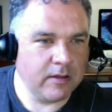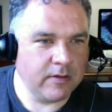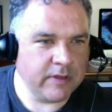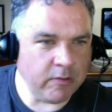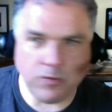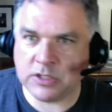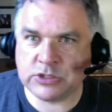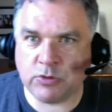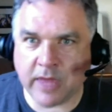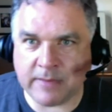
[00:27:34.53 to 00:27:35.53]
They're only
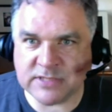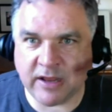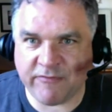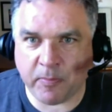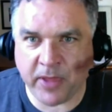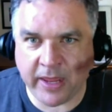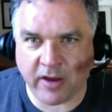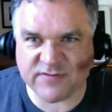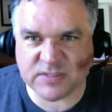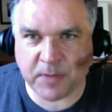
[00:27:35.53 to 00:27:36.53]
two games out of a
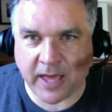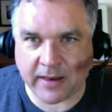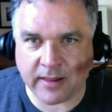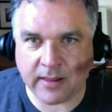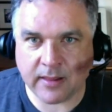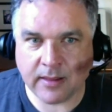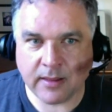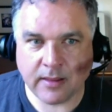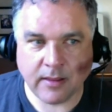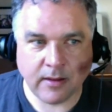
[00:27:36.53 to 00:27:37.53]
playoff spot.
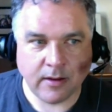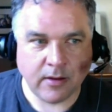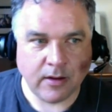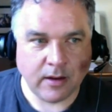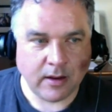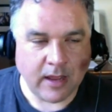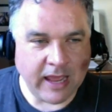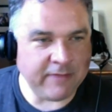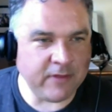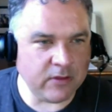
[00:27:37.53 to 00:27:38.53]

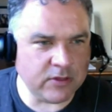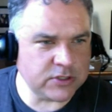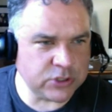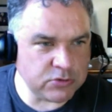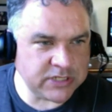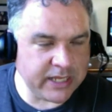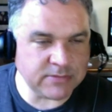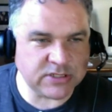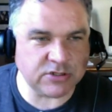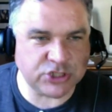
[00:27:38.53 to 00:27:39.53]
And the two
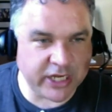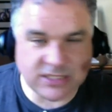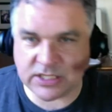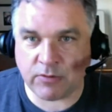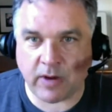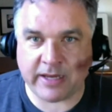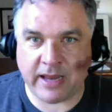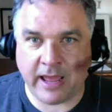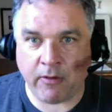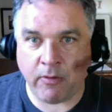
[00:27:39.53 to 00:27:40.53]
teams they're chasing right
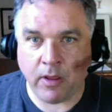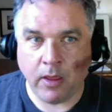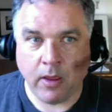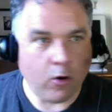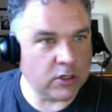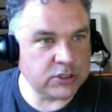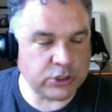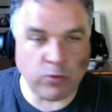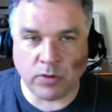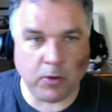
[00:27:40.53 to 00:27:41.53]
now are
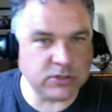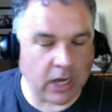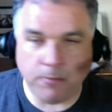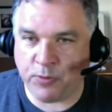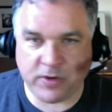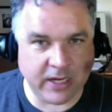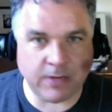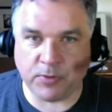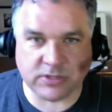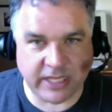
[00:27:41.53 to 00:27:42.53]
two of the most
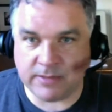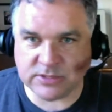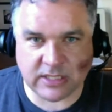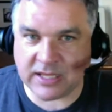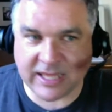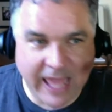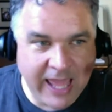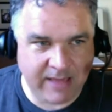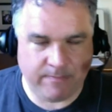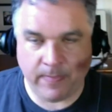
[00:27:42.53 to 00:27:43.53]
unpredictable teams in the game.